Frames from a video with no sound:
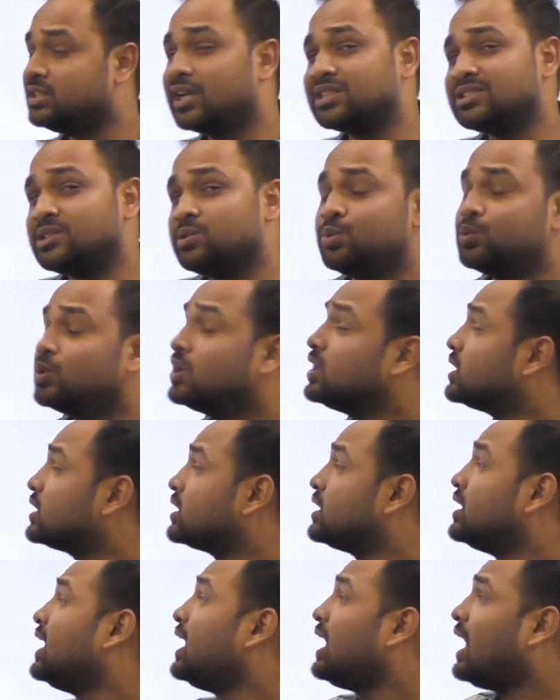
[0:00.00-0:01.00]
doesn't
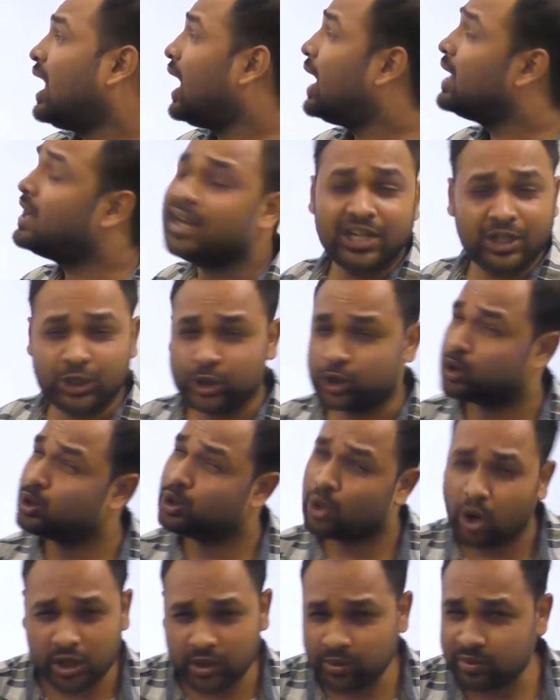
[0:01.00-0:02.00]
work, and it
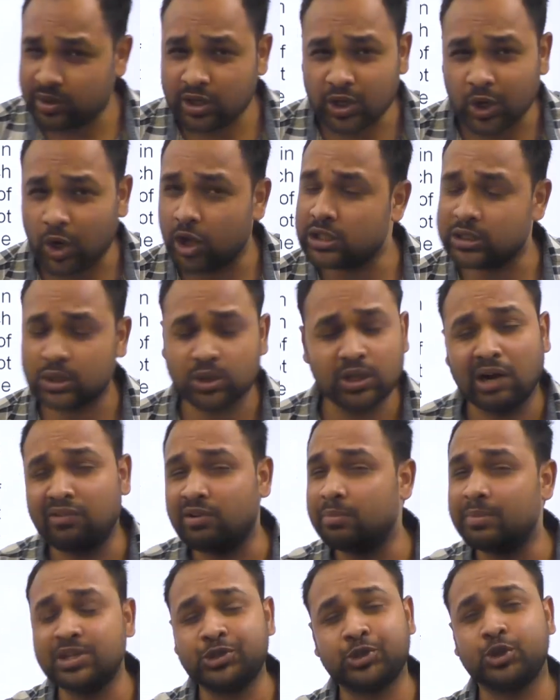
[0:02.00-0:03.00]
should not work also.
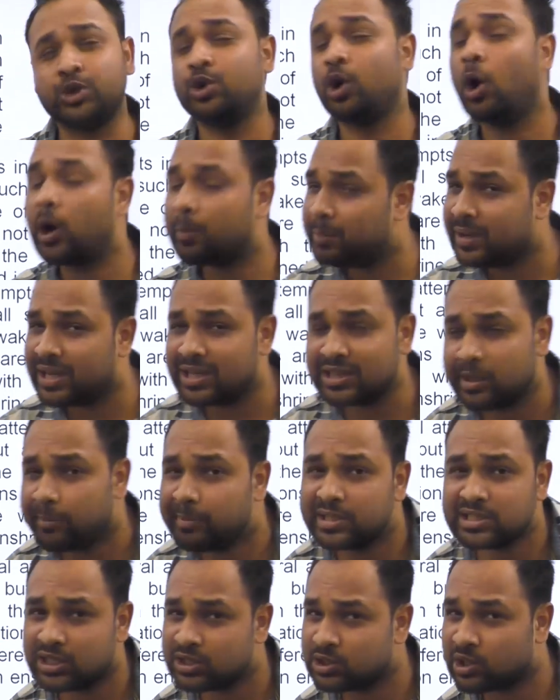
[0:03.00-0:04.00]
Government should not be in the
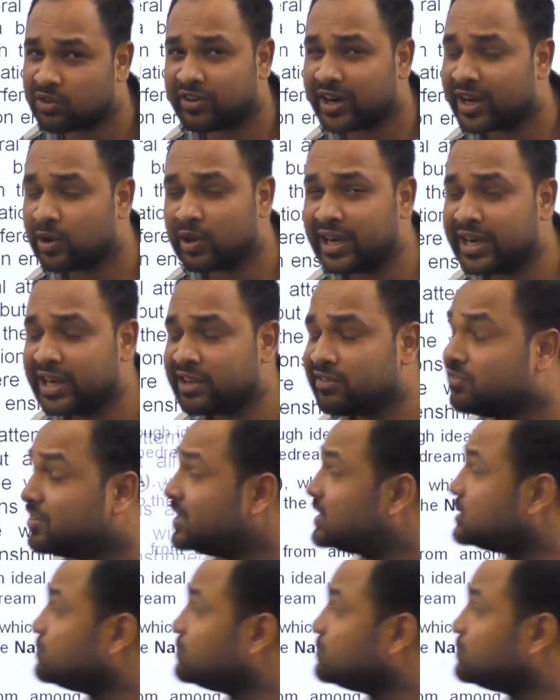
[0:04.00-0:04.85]
business of regulating free